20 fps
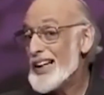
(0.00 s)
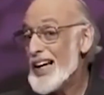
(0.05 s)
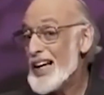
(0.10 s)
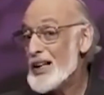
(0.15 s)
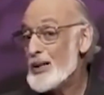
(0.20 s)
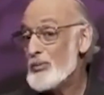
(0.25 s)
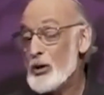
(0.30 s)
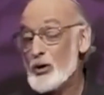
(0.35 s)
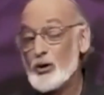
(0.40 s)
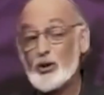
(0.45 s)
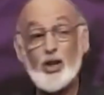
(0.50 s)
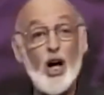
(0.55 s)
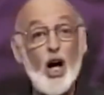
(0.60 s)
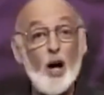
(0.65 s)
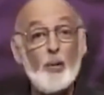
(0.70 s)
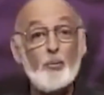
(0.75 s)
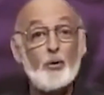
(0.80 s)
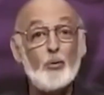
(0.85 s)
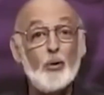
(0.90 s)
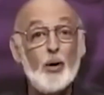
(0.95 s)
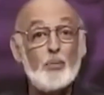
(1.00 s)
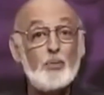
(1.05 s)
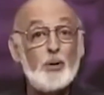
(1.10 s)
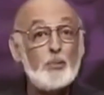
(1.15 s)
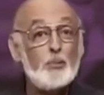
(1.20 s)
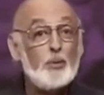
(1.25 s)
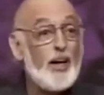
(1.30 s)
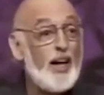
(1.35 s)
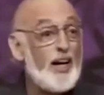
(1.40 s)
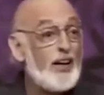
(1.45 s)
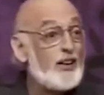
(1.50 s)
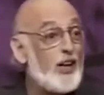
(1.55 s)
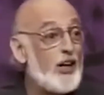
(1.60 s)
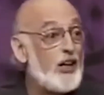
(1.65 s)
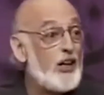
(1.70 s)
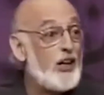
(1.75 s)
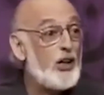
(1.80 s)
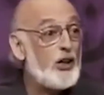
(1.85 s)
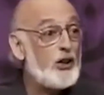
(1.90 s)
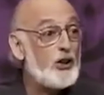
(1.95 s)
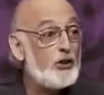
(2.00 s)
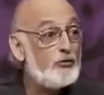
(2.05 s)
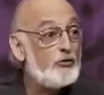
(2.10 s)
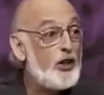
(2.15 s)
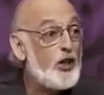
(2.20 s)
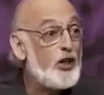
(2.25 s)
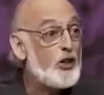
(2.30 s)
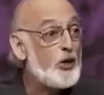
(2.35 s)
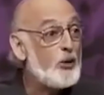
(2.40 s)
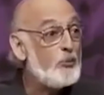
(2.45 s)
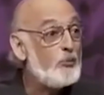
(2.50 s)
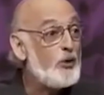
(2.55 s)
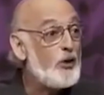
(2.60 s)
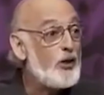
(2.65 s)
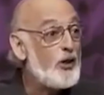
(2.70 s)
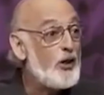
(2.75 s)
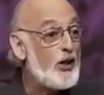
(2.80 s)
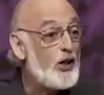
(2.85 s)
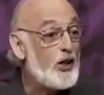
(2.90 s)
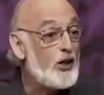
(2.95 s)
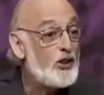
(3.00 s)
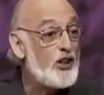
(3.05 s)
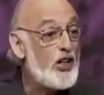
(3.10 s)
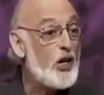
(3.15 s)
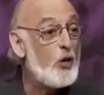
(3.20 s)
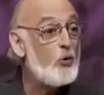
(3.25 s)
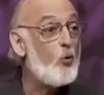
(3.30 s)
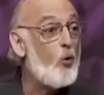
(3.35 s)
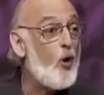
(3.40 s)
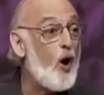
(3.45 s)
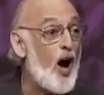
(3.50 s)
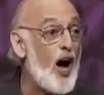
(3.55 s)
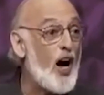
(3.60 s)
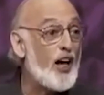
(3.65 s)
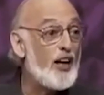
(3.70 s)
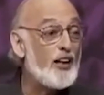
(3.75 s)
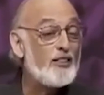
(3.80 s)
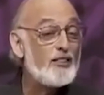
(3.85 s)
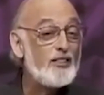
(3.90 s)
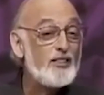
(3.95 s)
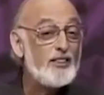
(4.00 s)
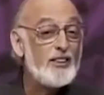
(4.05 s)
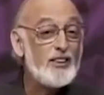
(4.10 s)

And the most common way people act like an innocent victim is they whine.